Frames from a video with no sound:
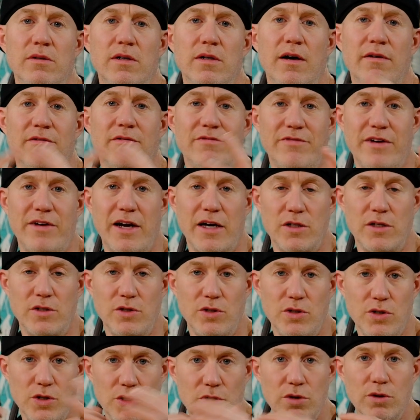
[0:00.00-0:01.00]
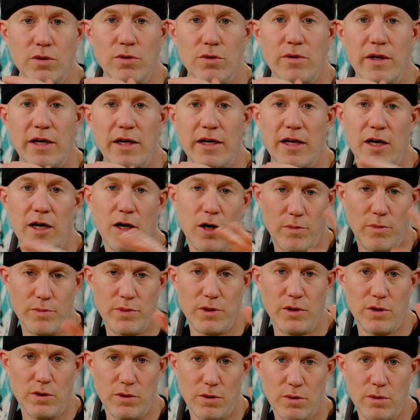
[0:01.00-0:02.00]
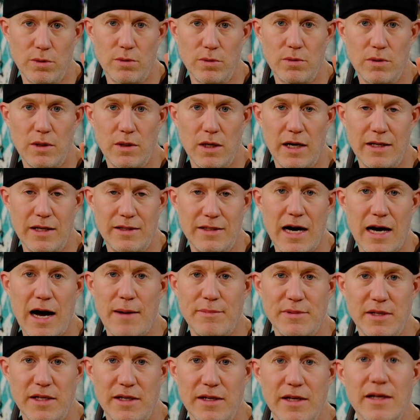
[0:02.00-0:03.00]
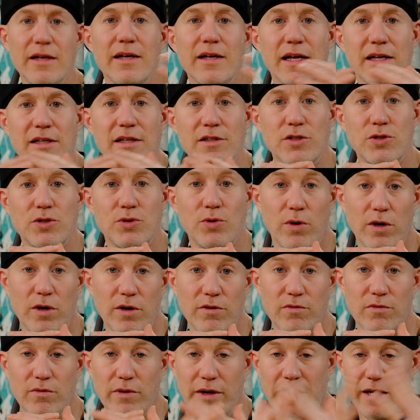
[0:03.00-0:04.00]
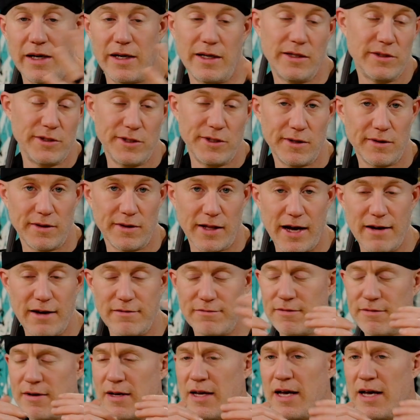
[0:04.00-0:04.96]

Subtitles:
affect you and help you adopt it in sort of way into your life.